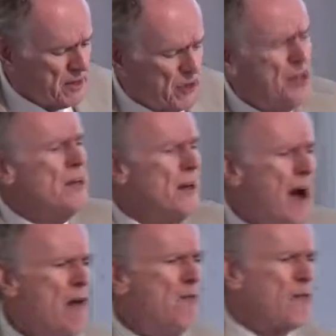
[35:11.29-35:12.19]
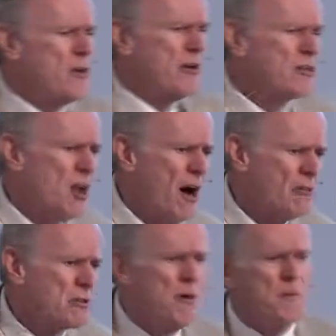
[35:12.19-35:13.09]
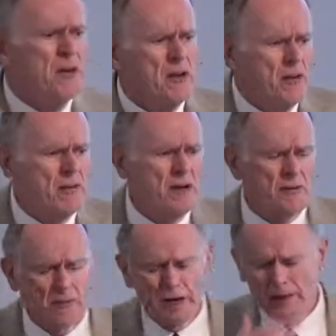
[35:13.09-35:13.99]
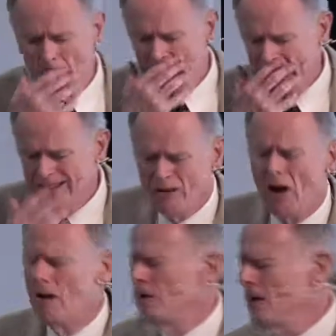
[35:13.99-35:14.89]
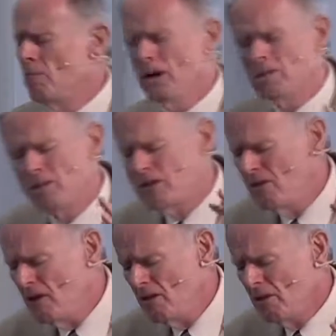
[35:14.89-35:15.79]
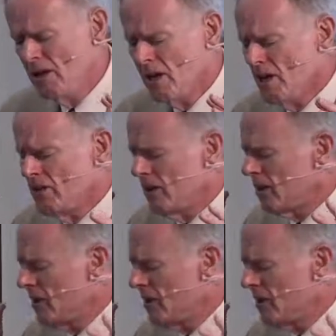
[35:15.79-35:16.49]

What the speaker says: clean it out for yourselves. Go up in the hill country but the